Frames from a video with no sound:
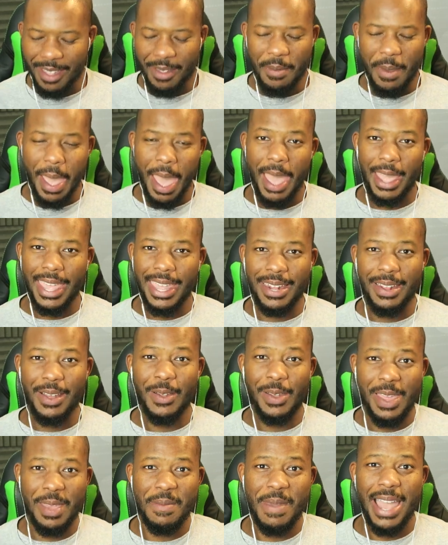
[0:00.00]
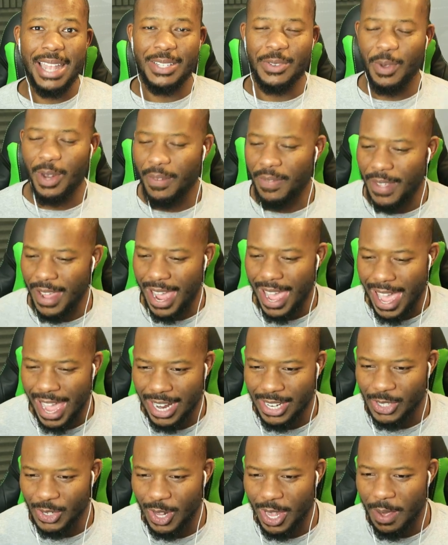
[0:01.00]
and I can only imagine what if they're
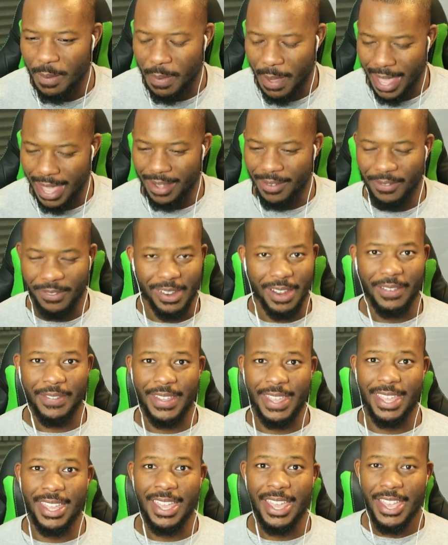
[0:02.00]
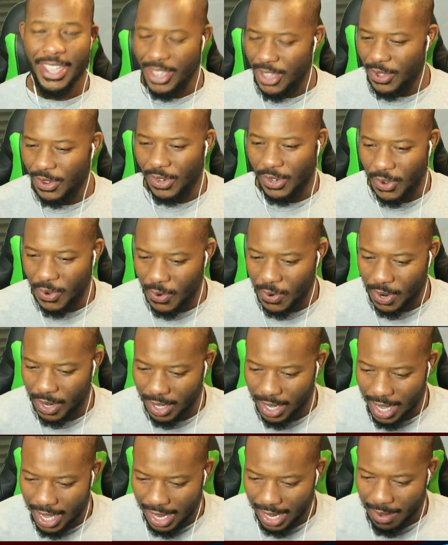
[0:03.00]
actually a pink fluffy unicorn.